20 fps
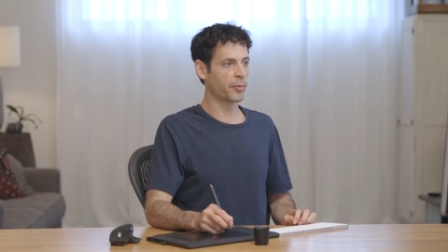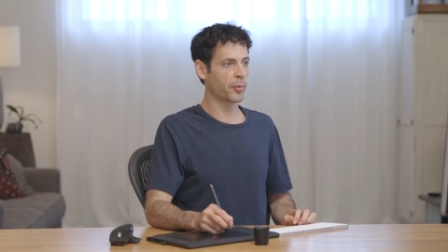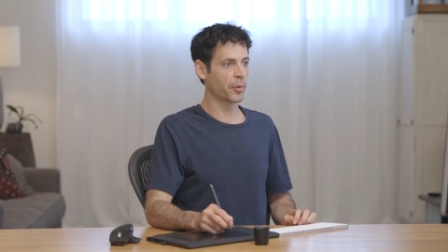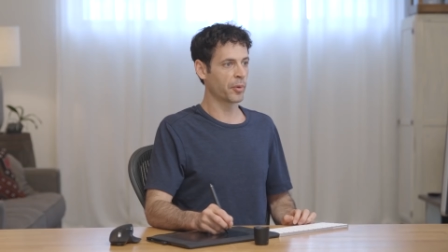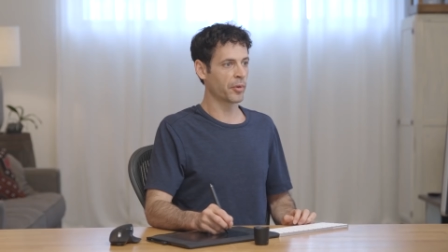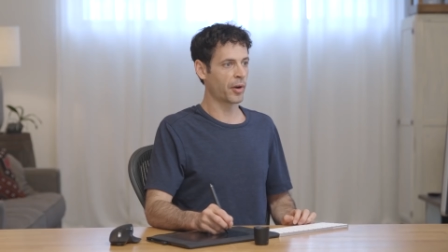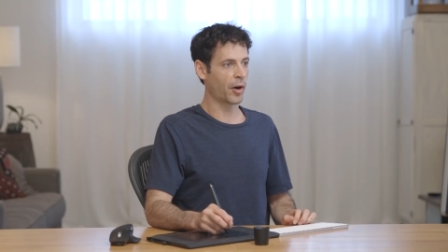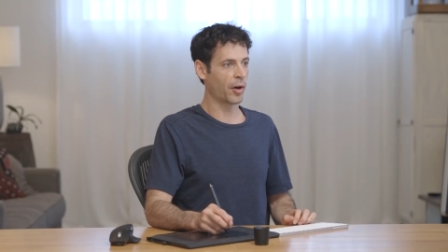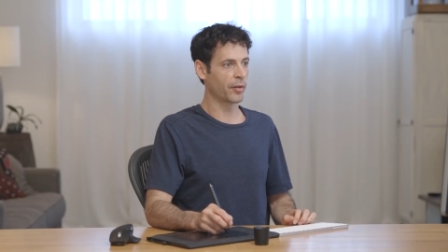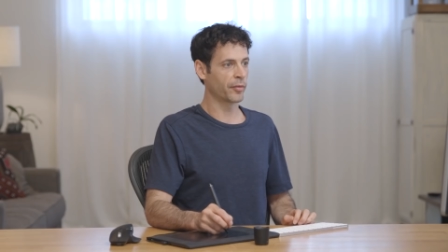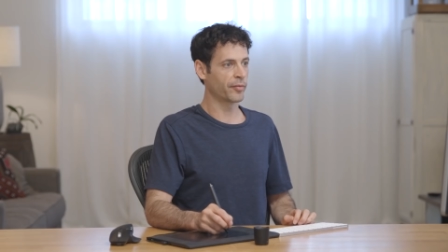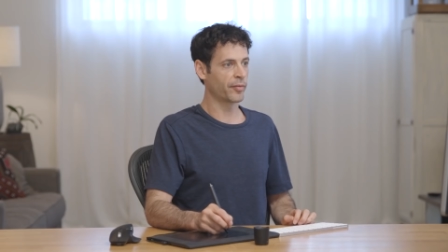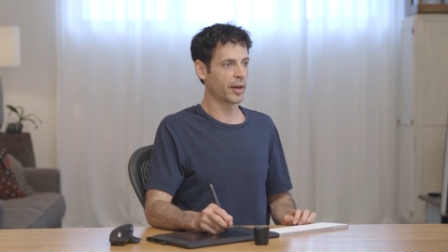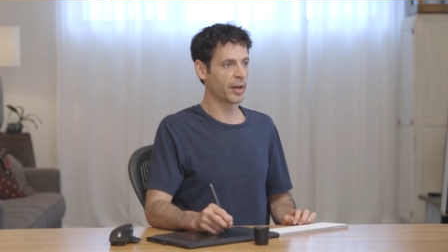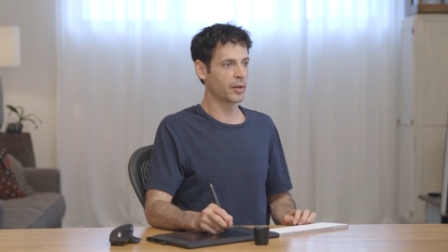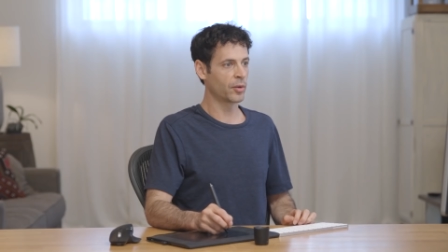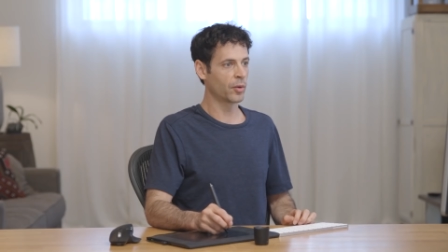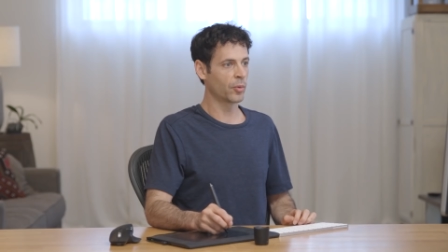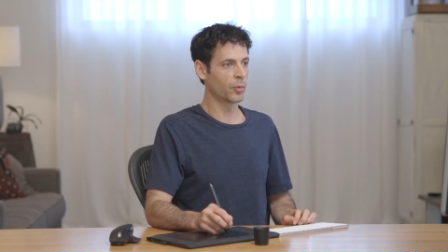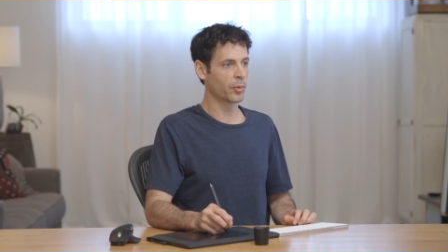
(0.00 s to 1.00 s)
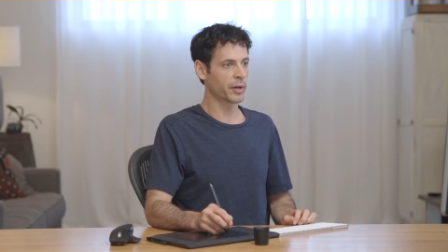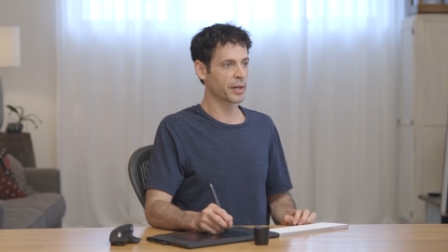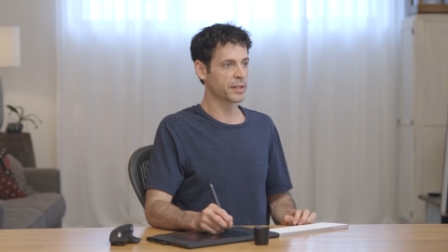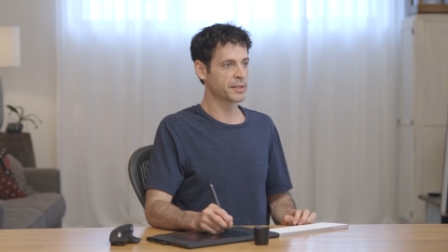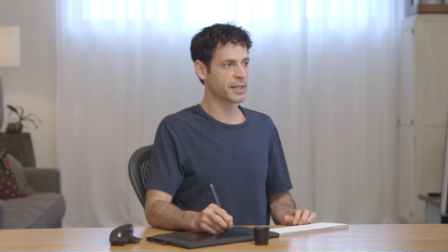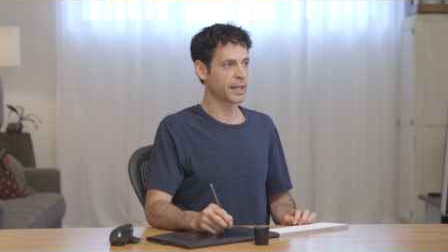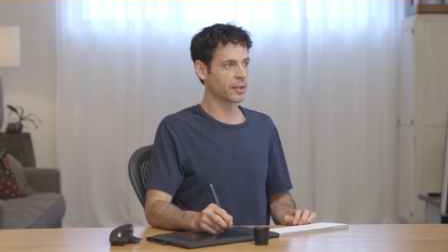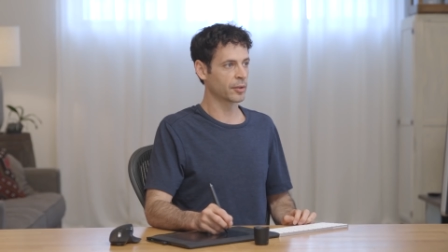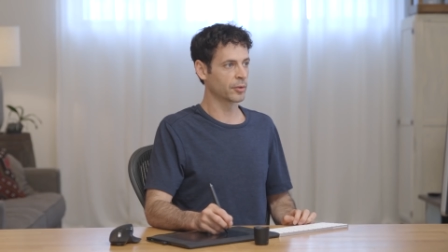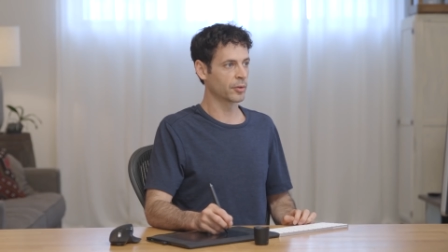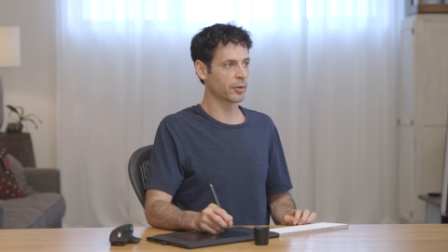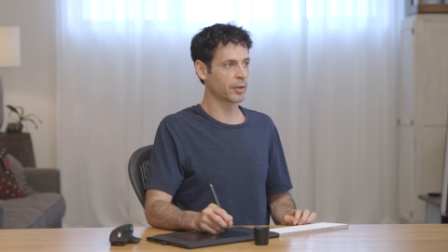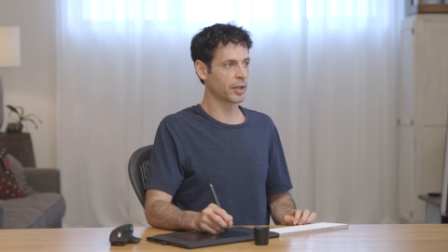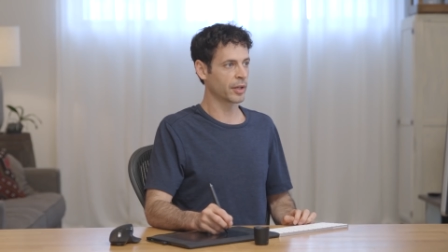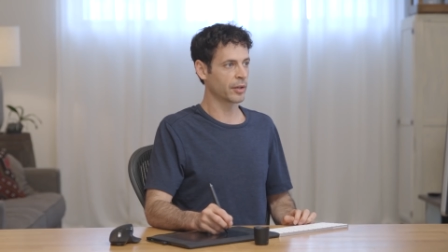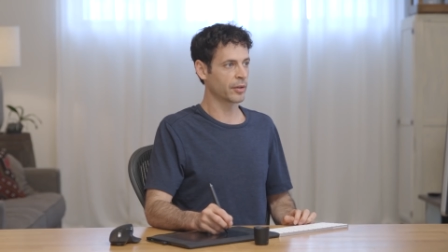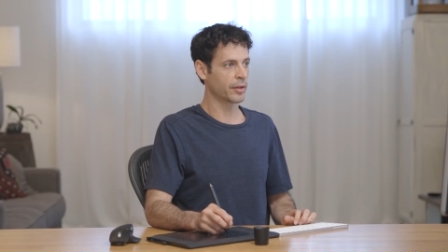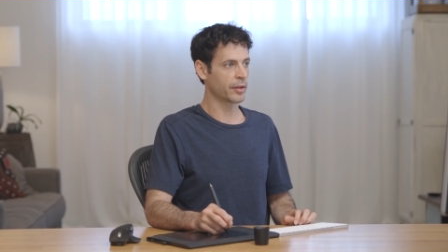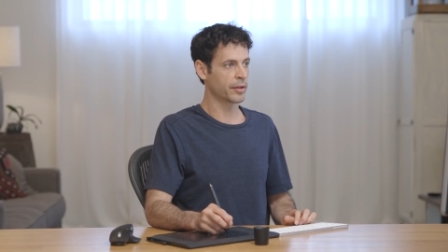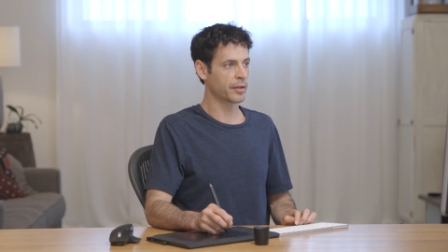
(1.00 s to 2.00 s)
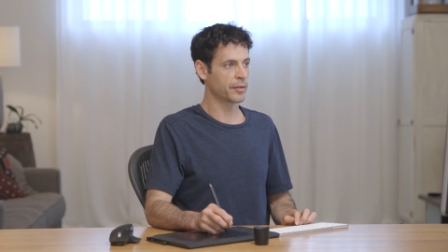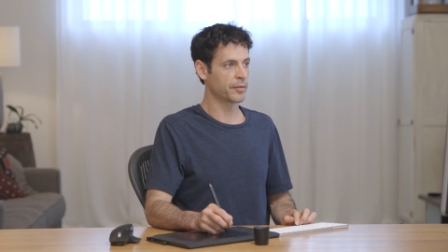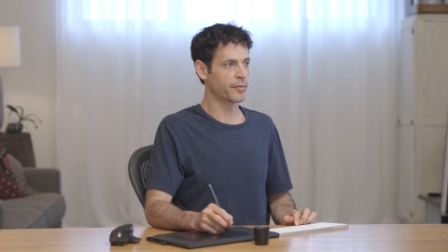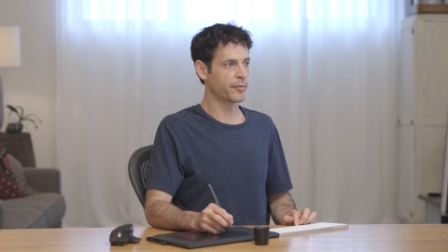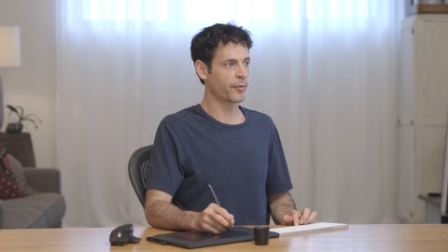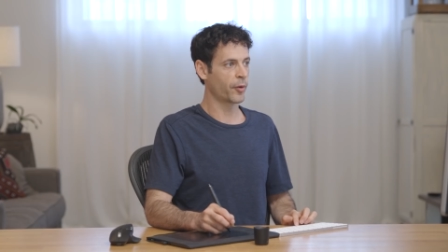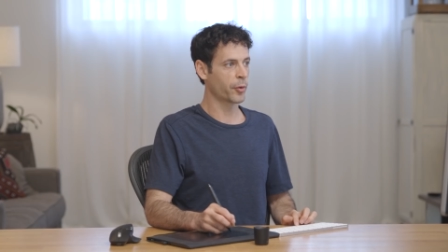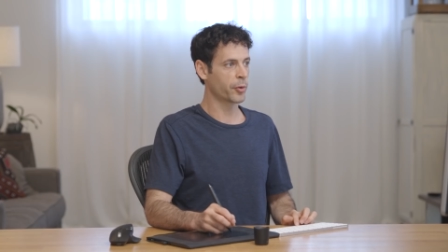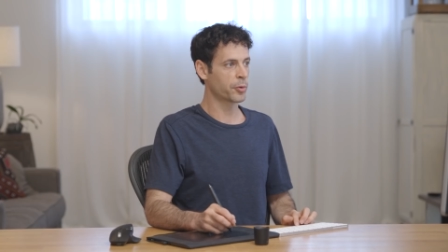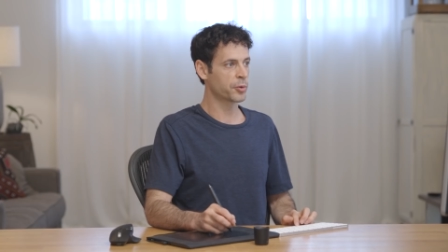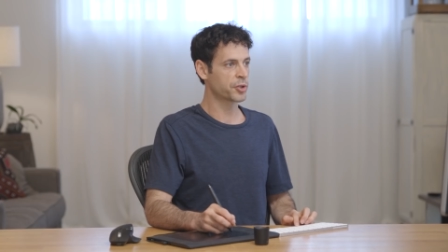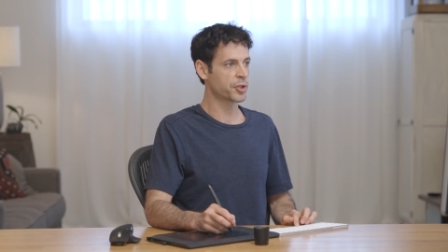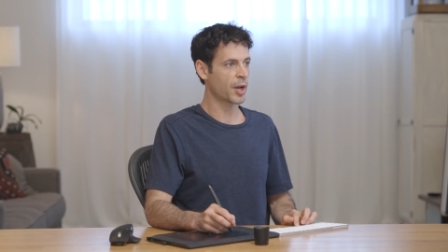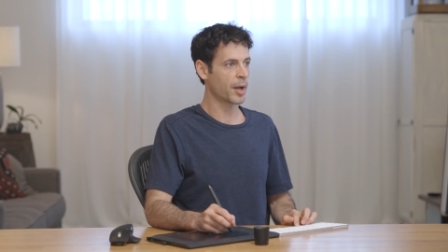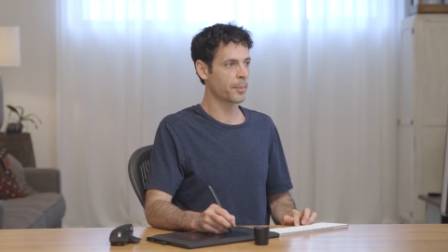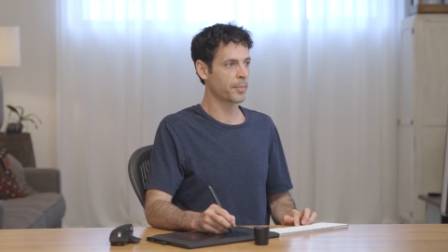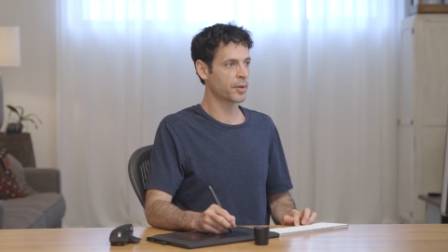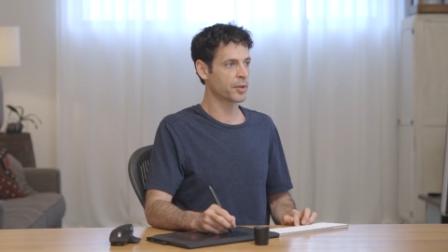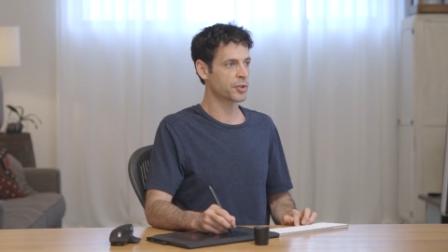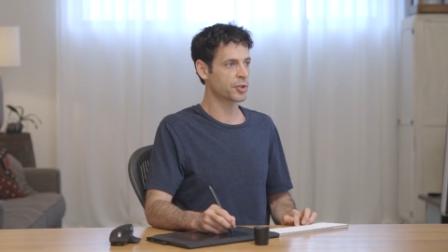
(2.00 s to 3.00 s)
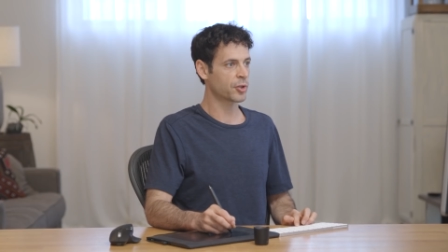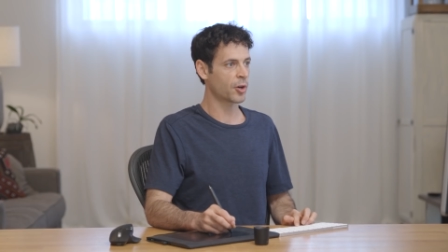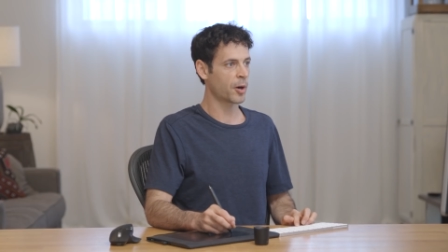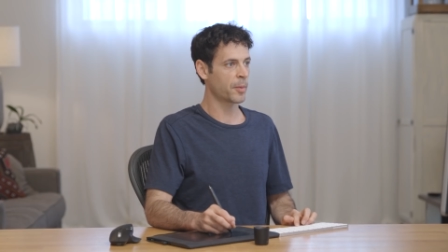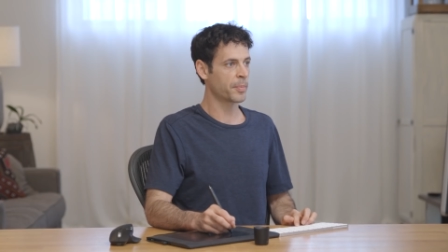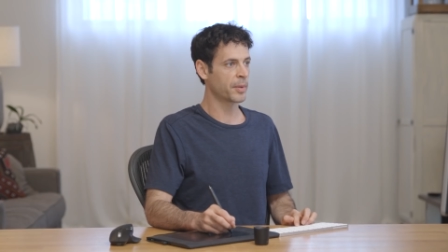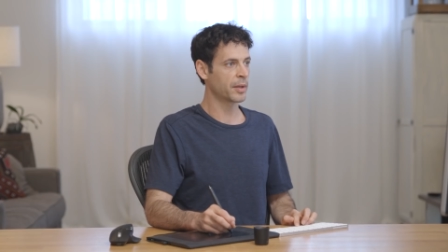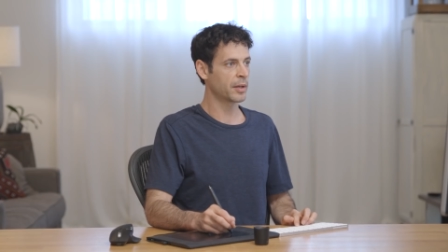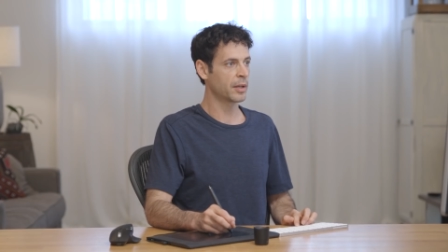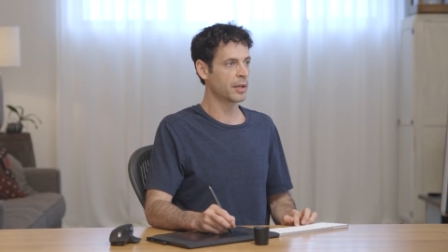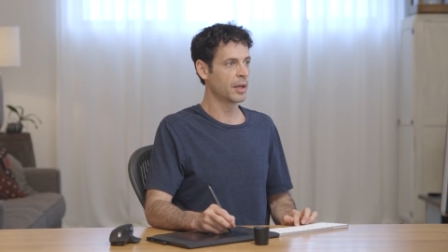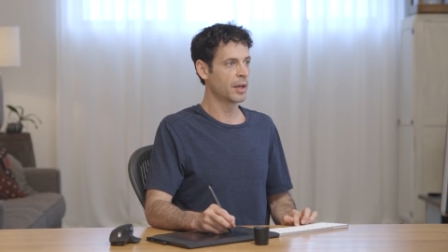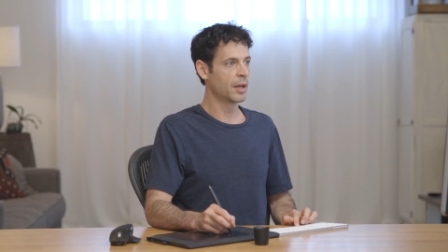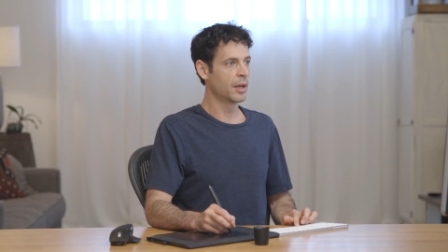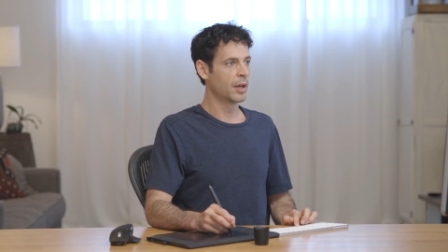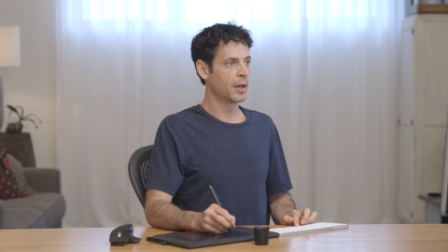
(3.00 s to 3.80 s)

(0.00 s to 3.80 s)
for our final, we're gonna take a look at the Photoshop sharpen.